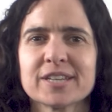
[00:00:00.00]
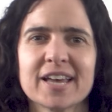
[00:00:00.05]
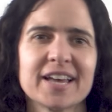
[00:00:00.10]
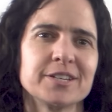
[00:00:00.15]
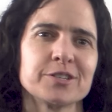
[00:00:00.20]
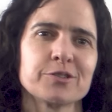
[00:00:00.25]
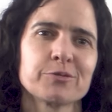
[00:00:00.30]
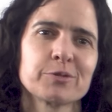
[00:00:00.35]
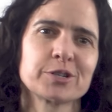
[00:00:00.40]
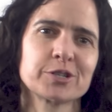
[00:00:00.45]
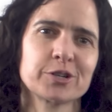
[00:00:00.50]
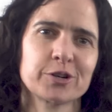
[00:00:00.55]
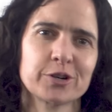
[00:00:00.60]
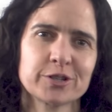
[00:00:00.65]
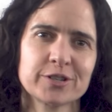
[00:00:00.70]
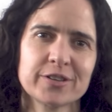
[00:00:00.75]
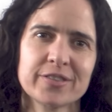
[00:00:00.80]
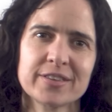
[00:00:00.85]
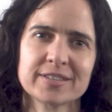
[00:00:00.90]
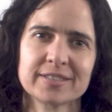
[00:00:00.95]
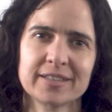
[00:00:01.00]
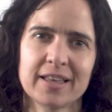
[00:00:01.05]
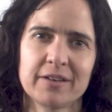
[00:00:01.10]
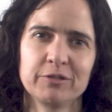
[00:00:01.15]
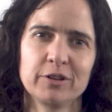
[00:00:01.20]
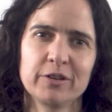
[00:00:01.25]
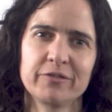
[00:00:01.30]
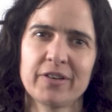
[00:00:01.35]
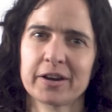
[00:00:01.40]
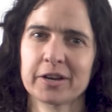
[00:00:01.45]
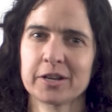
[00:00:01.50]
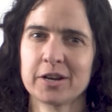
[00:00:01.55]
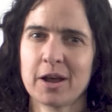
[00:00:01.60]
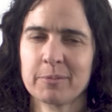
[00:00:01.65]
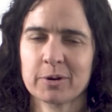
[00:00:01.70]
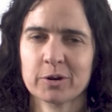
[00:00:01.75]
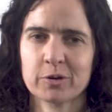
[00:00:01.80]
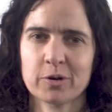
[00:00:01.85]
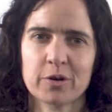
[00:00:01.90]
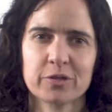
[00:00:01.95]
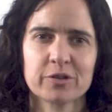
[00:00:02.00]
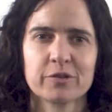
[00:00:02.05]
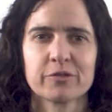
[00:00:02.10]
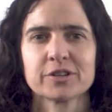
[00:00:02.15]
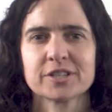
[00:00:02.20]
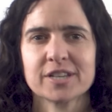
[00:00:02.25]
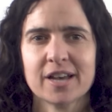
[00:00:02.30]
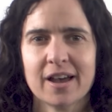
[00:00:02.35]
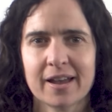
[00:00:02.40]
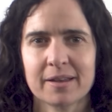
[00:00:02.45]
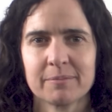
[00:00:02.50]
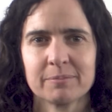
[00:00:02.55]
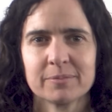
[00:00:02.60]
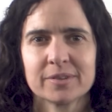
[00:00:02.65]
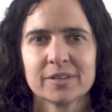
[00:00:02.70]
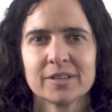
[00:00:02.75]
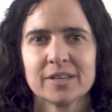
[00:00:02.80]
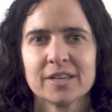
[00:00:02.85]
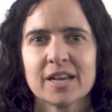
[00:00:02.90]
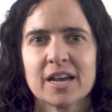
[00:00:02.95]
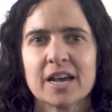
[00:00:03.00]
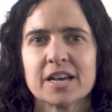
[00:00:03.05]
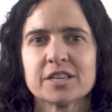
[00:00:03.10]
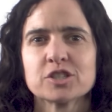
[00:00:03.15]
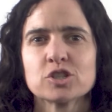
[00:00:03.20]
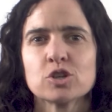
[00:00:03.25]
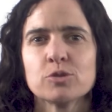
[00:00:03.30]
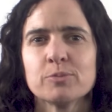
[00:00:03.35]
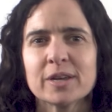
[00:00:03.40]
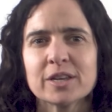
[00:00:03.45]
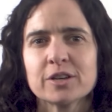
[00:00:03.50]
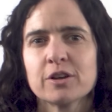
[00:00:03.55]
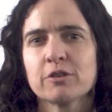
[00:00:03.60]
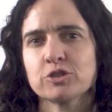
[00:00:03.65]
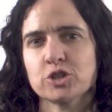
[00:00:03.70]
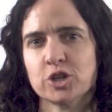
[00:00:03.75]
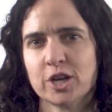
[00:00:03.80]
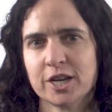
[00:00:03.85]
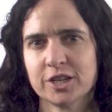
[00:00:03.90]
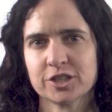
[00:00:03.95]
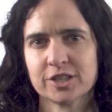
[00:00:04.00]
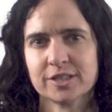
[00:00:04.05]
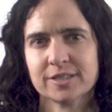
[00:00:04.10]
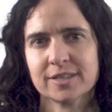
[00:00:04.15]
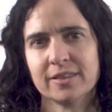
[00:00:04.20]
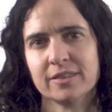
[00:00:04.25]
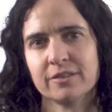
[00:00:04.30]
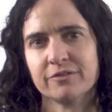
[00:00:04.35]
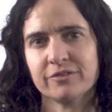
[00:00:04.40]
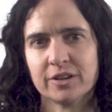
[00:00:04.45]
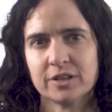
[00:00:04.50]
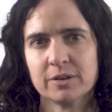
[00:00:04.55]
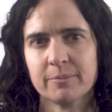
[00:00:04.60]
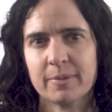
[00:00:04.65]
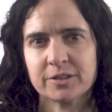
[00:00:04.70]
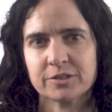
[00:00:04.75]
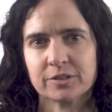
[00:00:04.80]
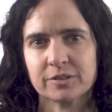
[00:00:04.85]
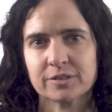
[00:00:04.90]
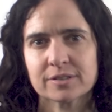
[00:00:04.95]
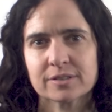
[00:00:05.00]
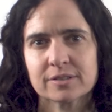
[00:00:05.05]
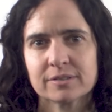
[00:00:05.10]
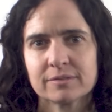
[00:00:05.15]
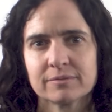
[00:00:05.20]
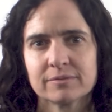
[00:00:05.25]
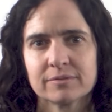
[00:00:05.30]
tend to return to this level of economic growth over time, assuming no changes in the fundamentals.